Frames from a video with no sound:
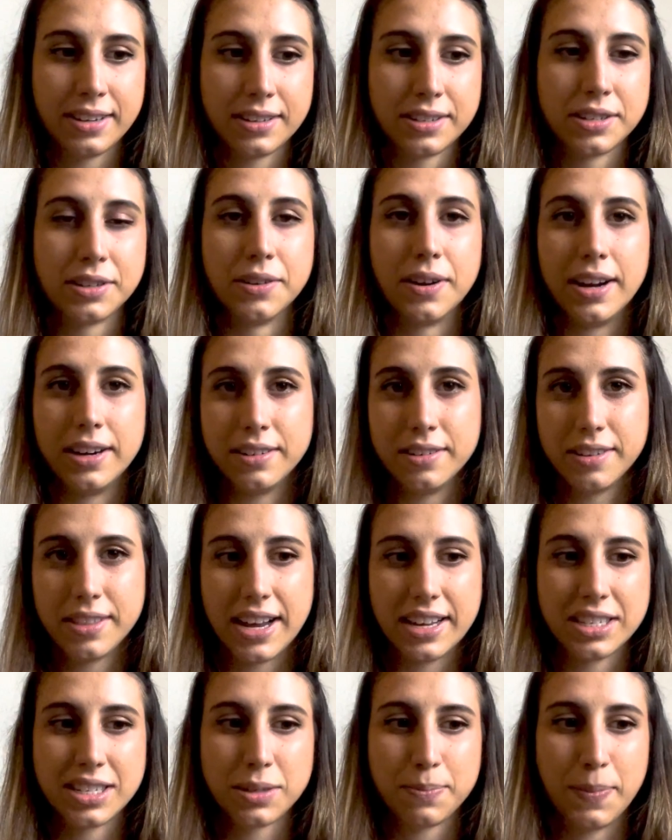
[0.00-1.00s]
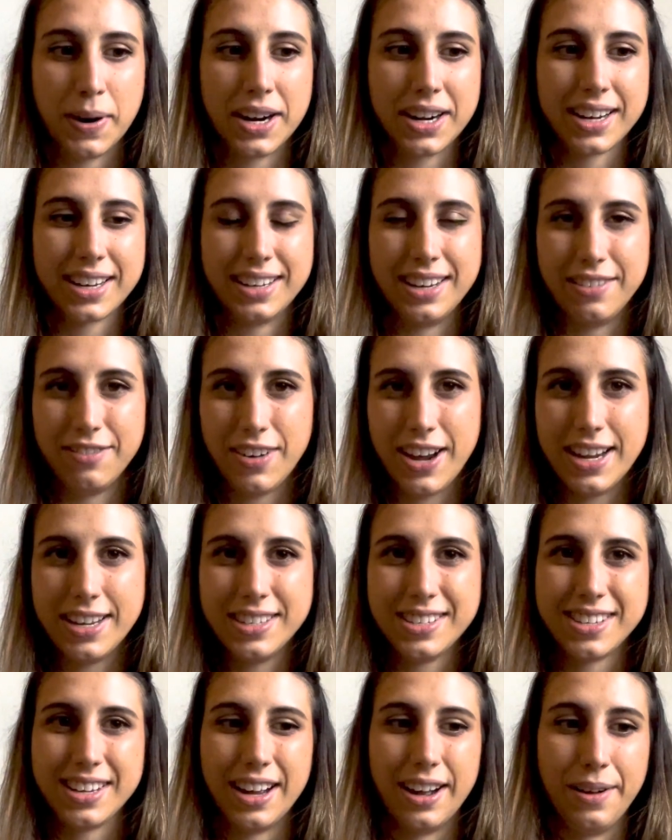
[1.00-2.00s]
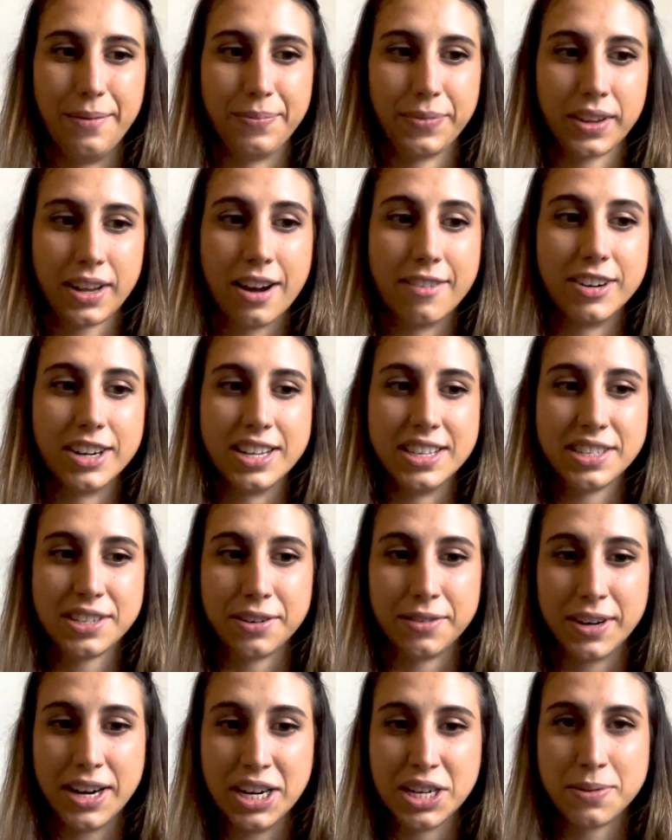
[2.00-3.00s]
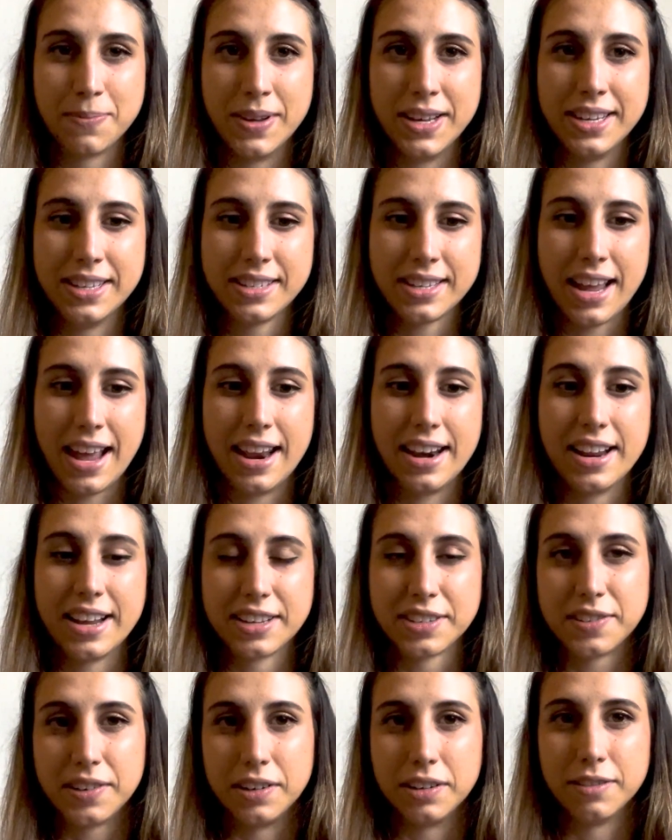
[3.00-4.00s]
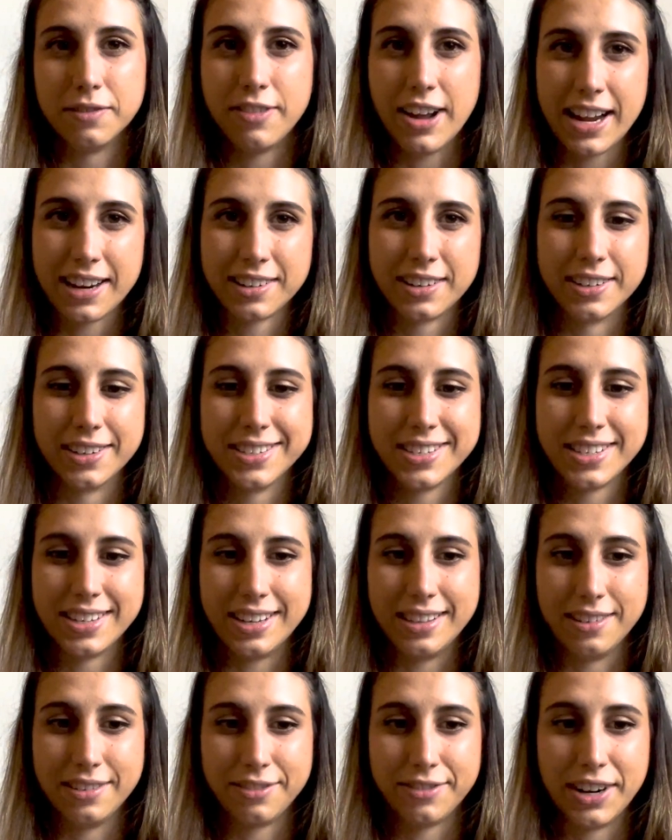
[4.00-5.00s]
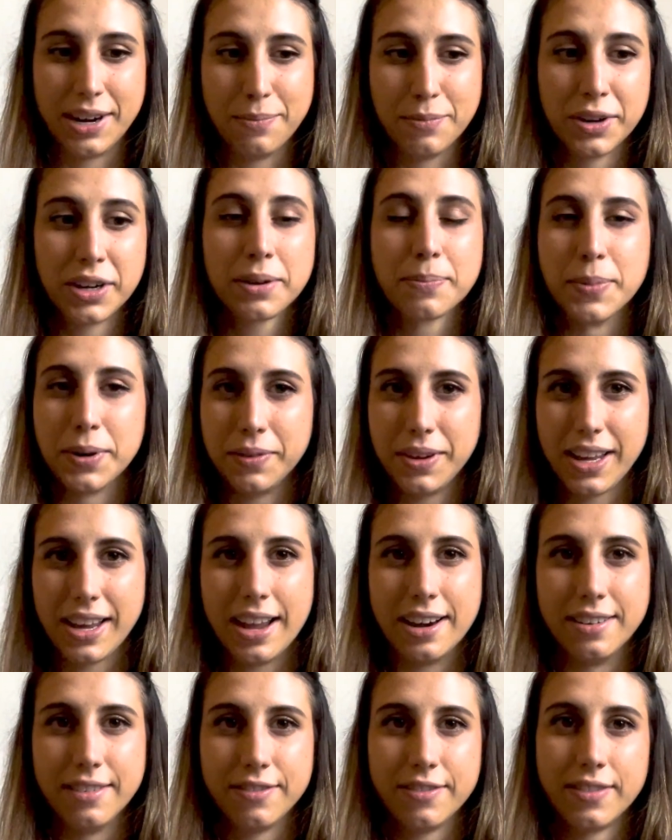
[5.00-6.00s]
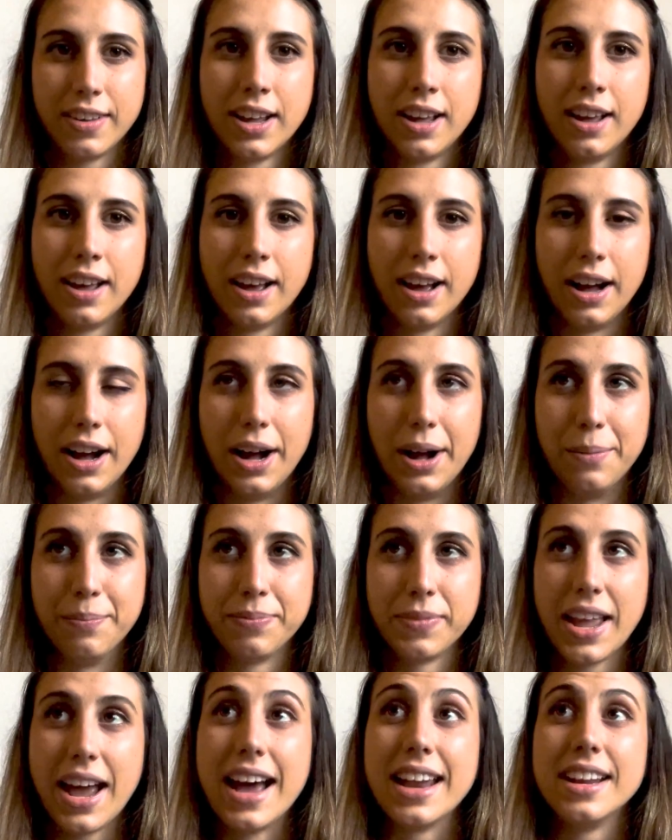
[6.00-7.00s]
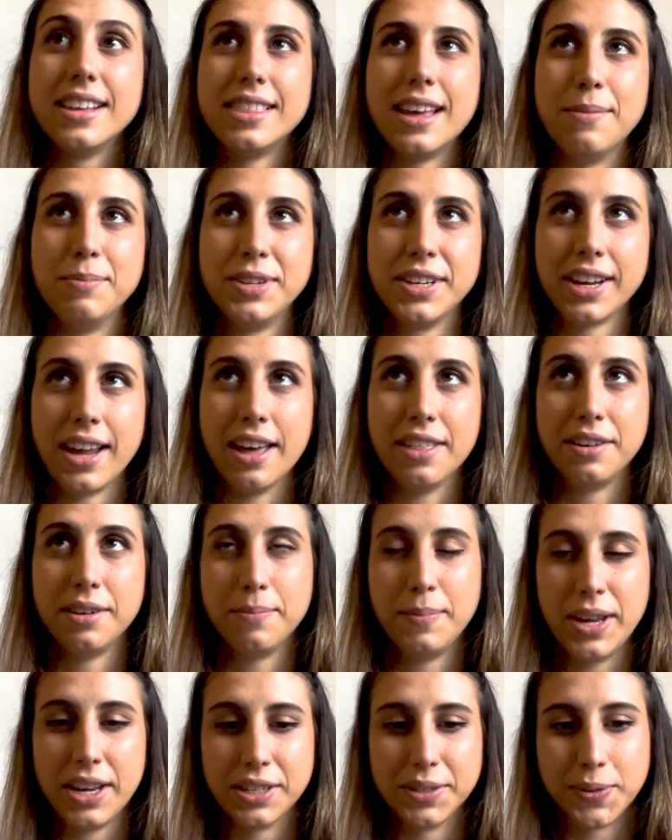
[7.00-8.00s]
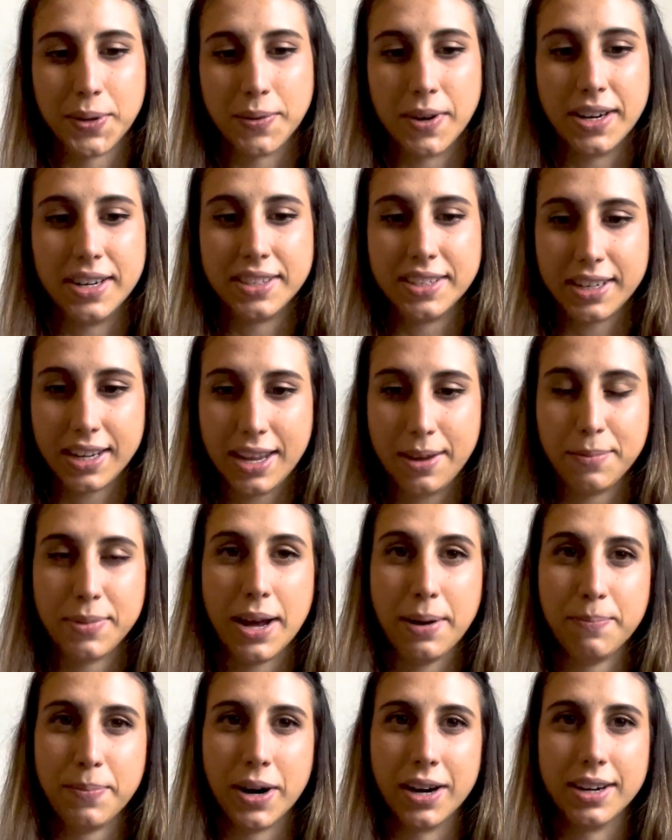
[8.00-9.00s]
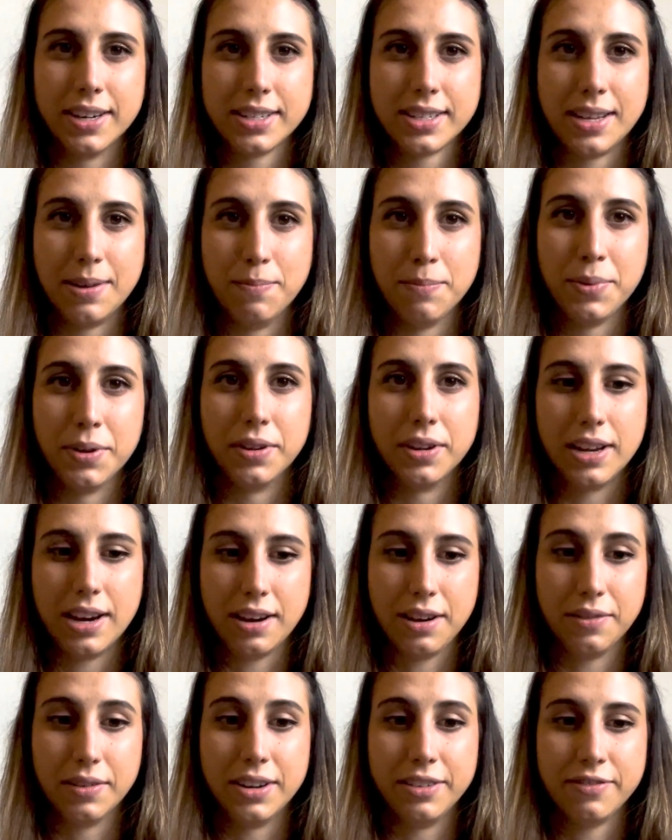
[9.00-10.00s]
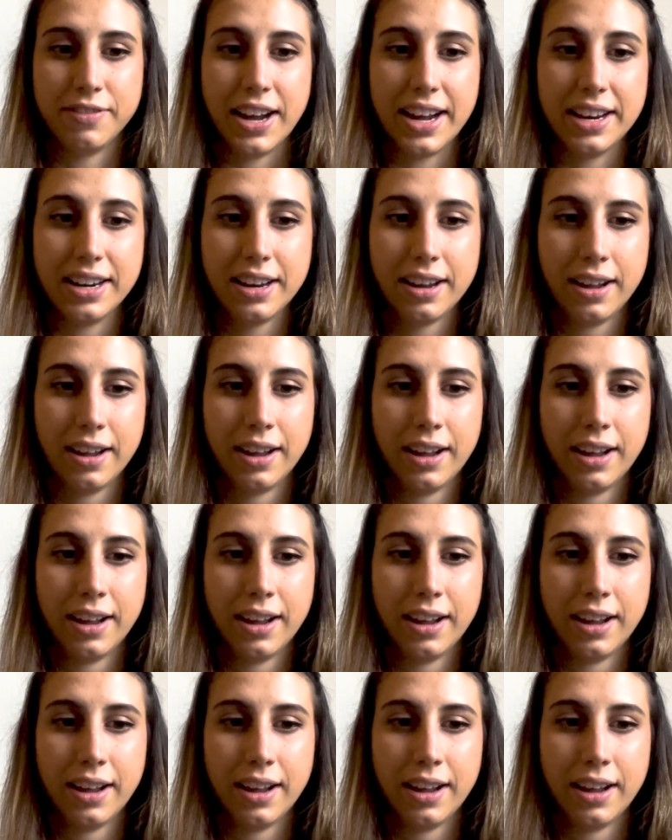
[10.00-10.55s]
So I know that SPARC divides governance arrangements and external factors in the framework, but we kind of added them together because we wanted to keep that part simple and unified.